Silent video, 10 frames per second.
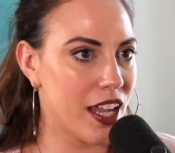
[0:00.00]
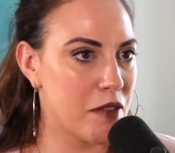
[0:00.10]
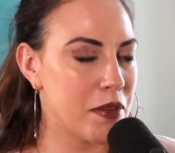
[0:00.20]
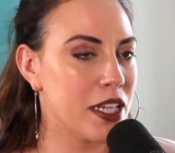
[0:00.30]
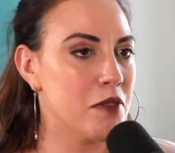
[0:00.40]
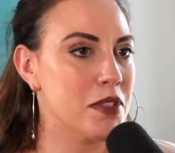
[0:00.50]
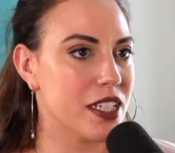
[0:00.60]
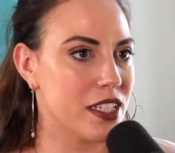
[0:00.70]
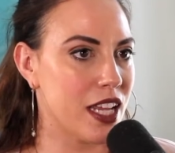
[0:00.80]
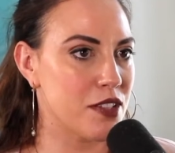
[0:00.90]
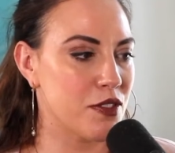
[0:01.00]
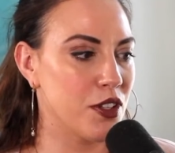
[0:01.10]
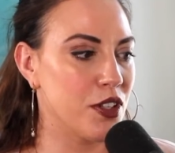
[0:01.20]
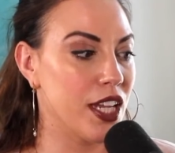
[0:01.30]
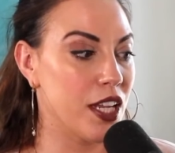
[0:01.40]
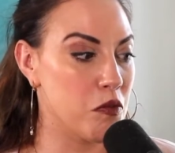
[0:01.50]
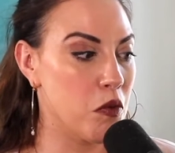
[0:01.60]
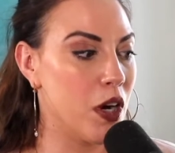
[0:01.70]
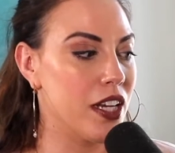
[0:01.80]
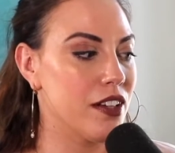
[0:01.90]
and become successful in
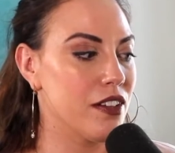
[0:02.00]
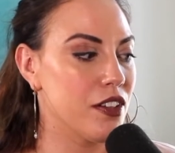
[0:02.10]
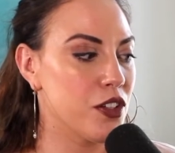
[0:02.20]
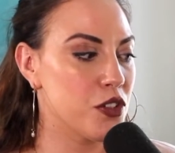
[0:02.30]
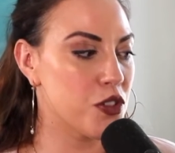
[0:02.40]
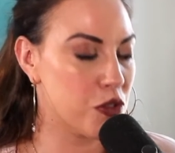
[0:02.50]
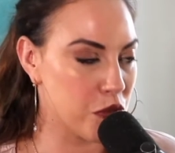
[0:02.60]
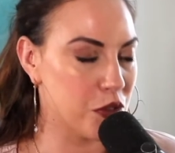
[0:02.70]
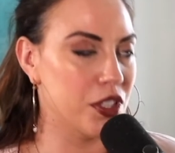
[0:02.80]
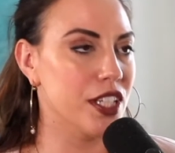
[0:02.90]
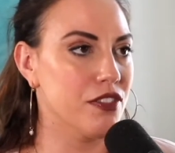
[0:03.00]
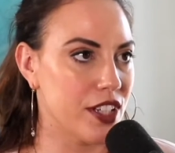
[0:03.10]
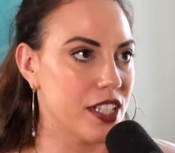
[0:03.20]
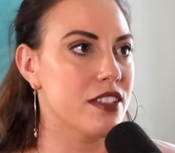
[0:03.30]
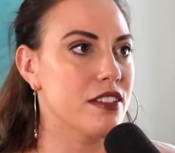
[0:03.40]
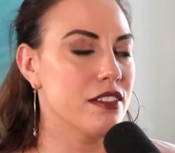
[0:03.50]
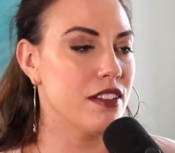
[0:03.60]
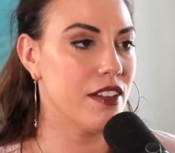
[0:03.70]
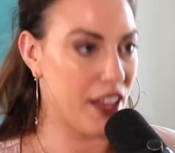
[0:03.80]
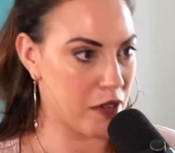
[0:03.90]
what truly fits
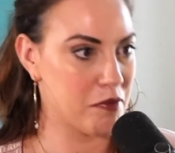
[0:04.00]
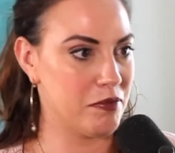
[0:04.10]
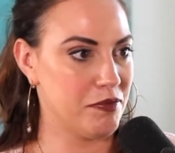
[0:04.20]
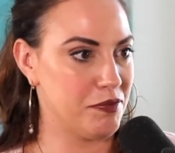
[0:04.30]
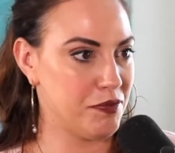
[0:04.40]
them?